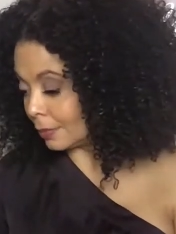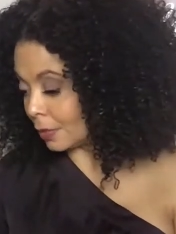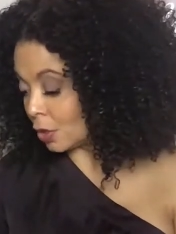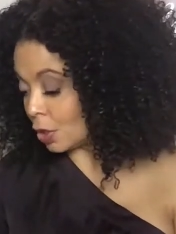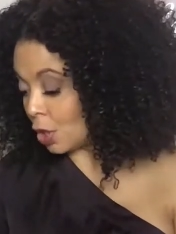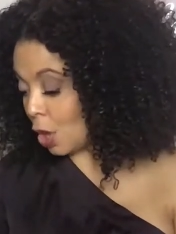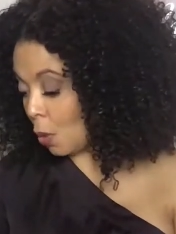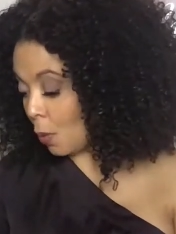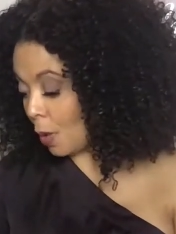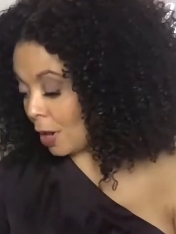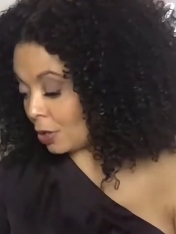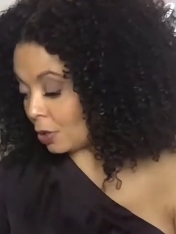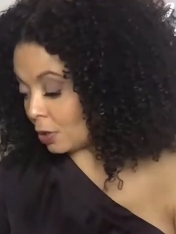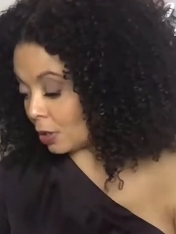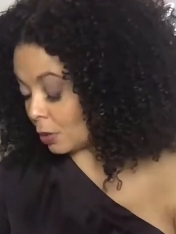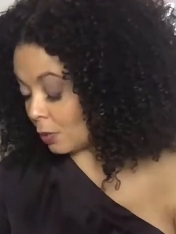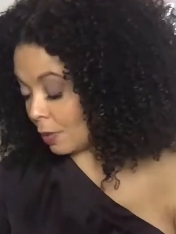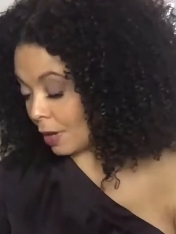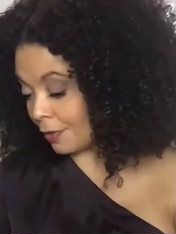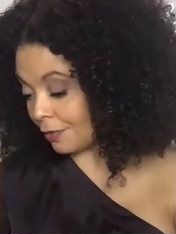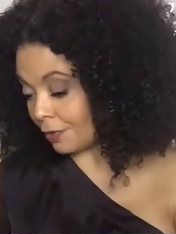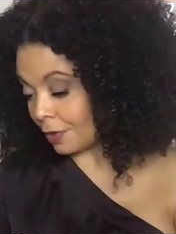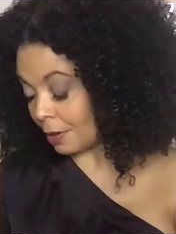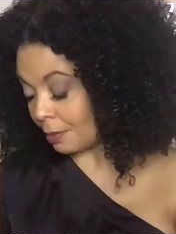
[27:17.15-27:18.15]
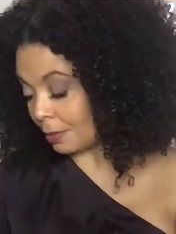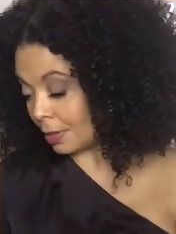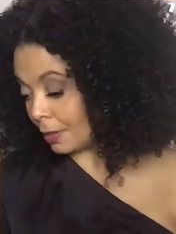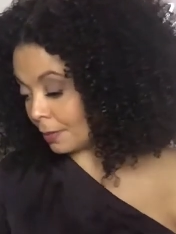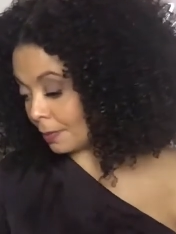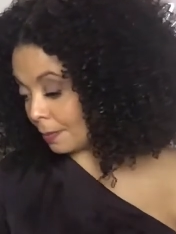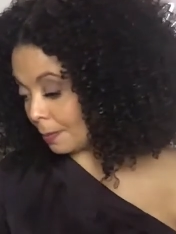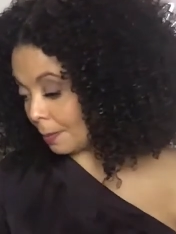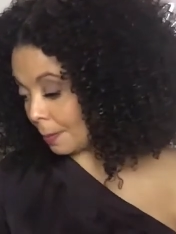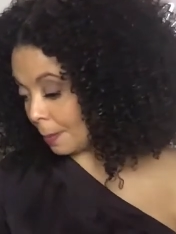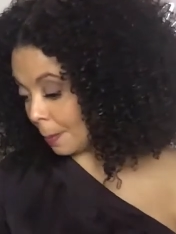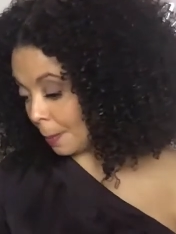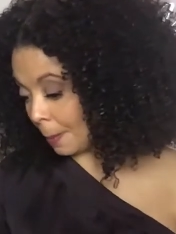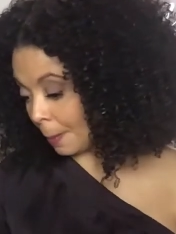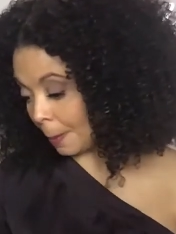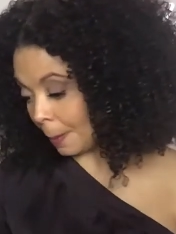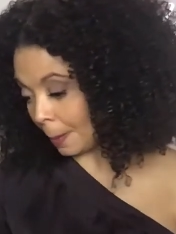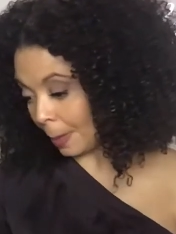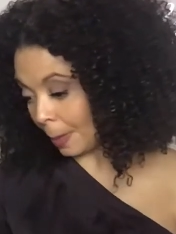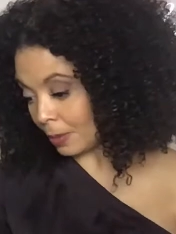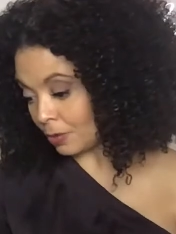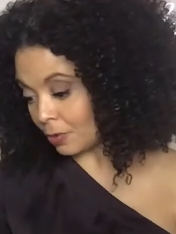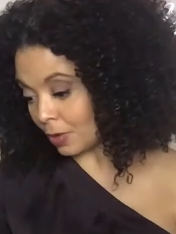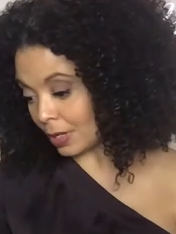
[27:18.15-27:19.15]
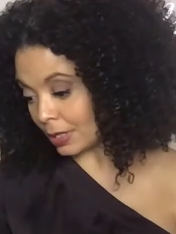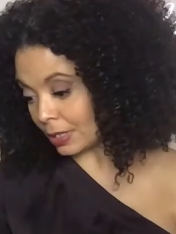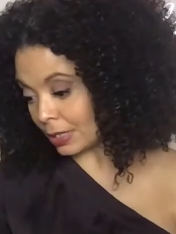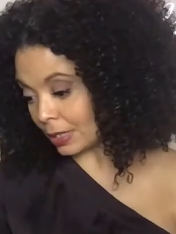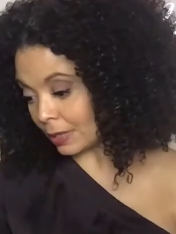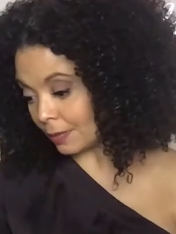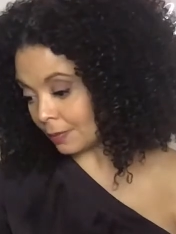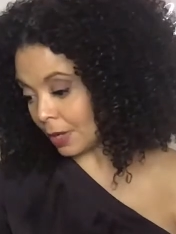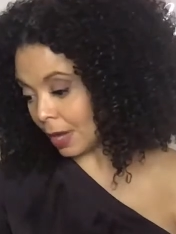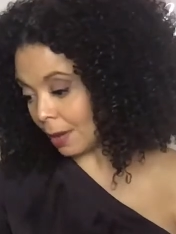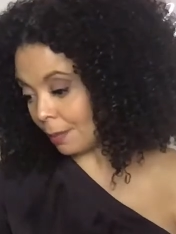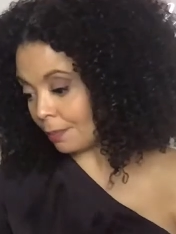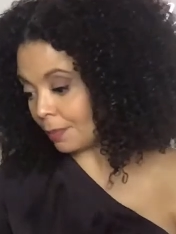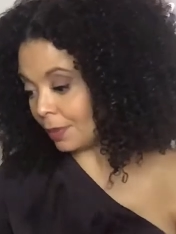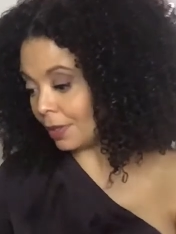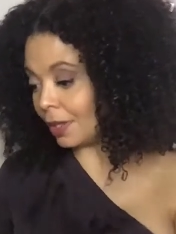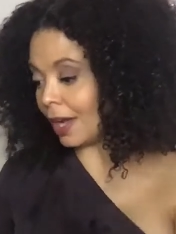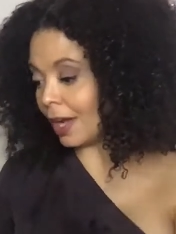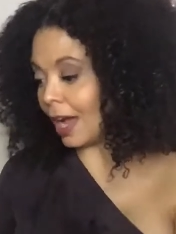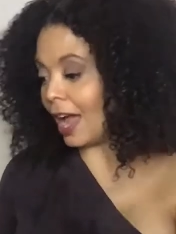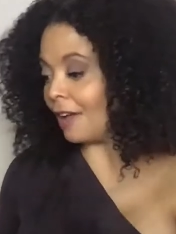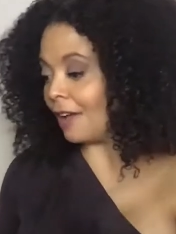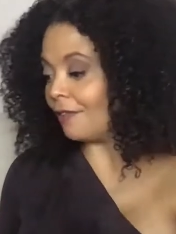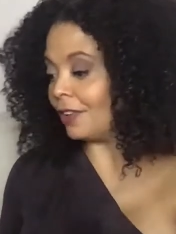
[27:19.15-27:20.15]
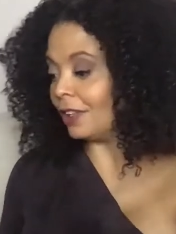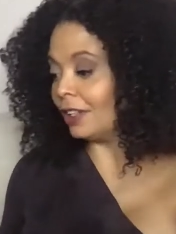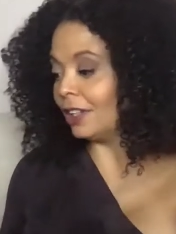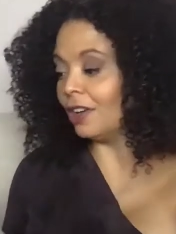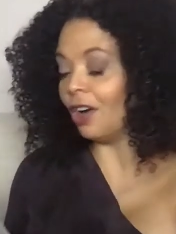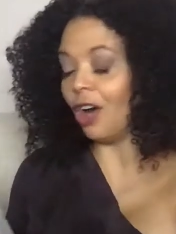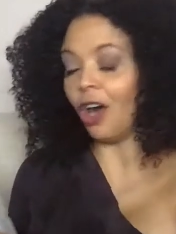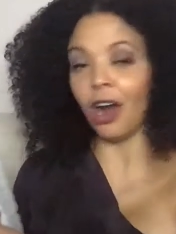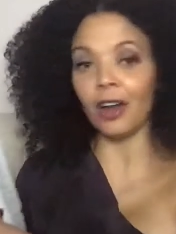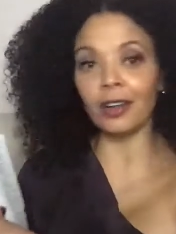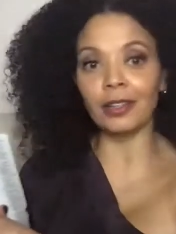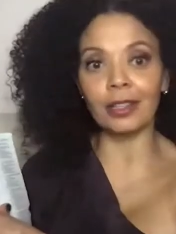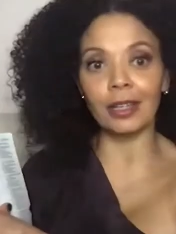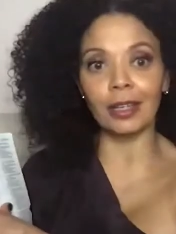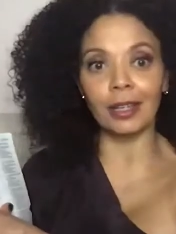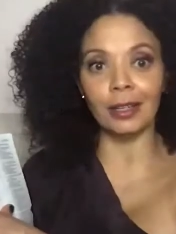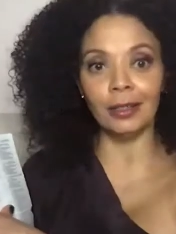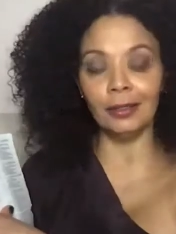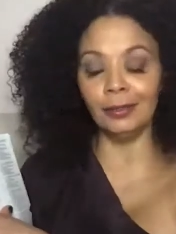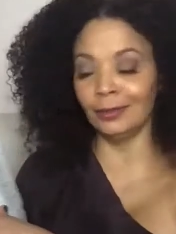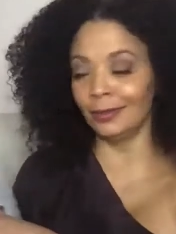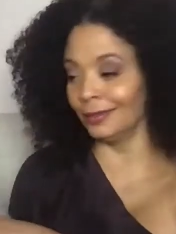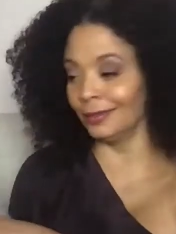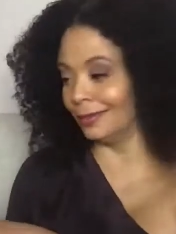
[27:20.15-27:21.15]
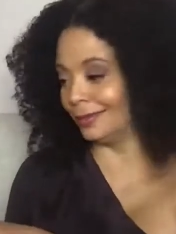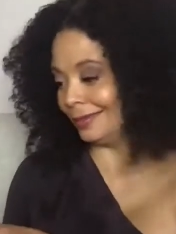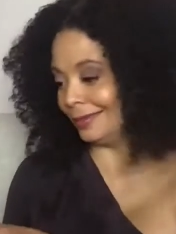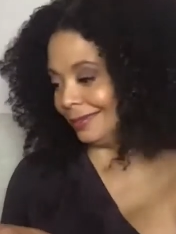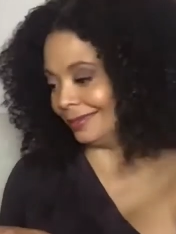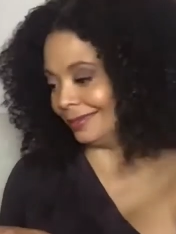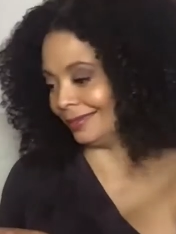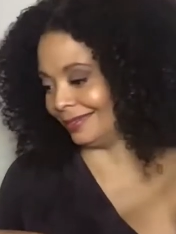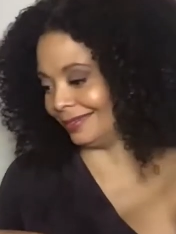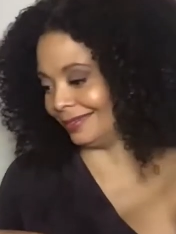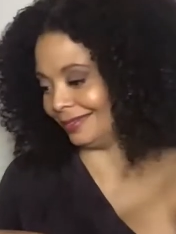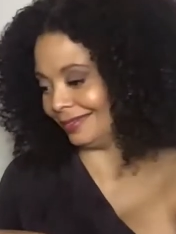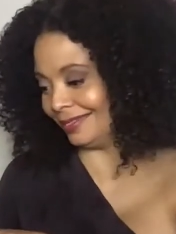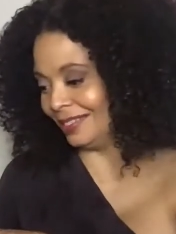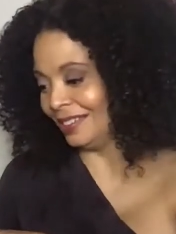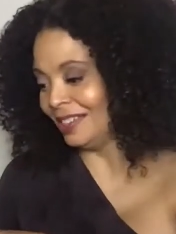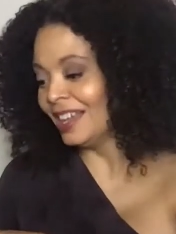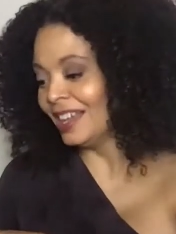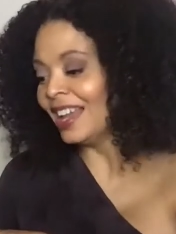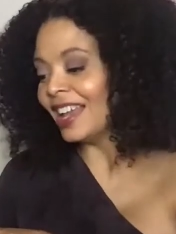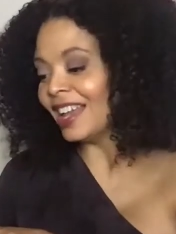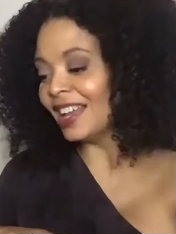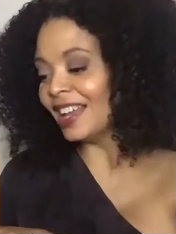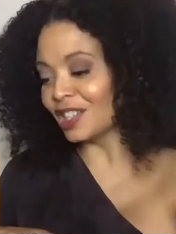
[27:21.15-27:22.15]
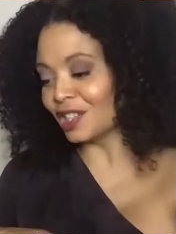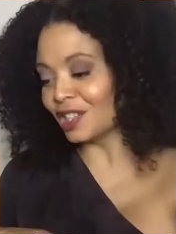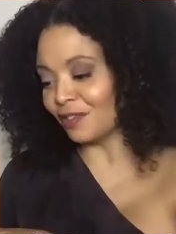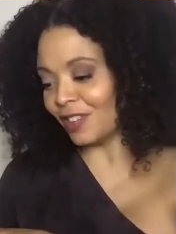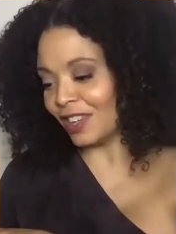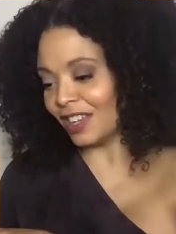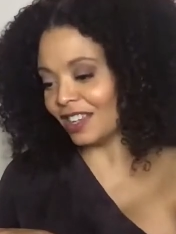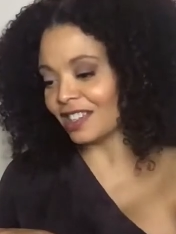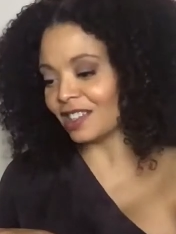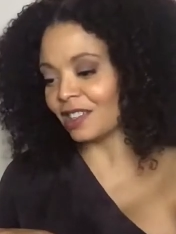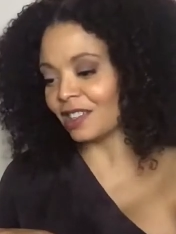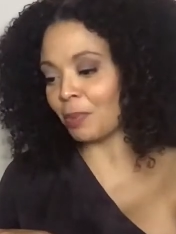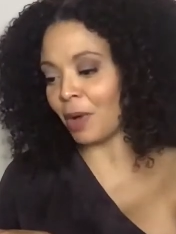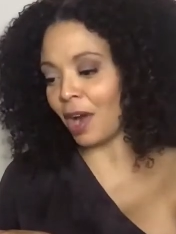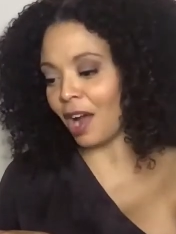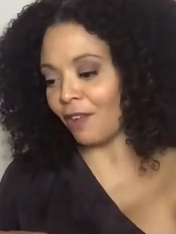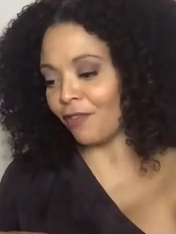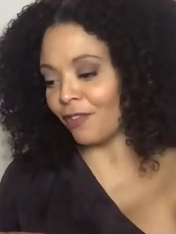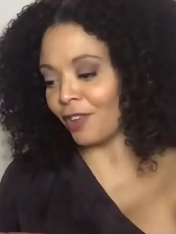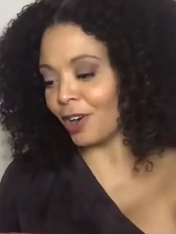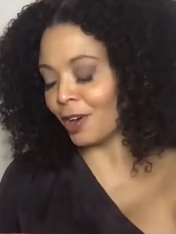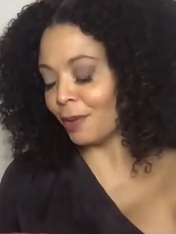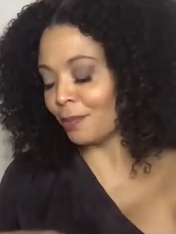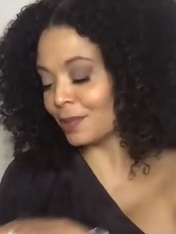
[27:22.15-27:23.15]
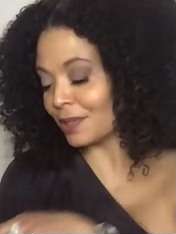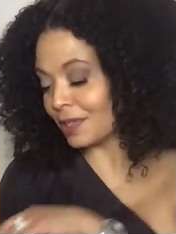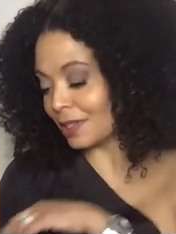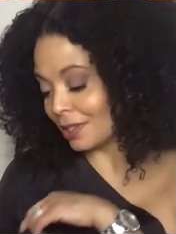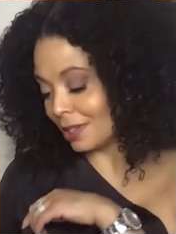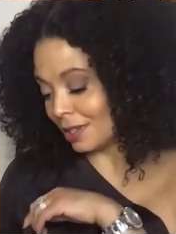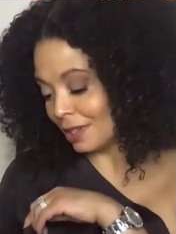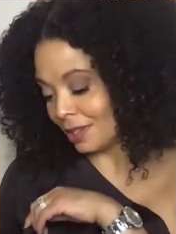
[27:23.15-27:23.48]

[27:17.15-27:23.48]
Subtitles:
No way you can get away from it. Trying to see. Yep. Look, I have a little heart there. It's Proverbs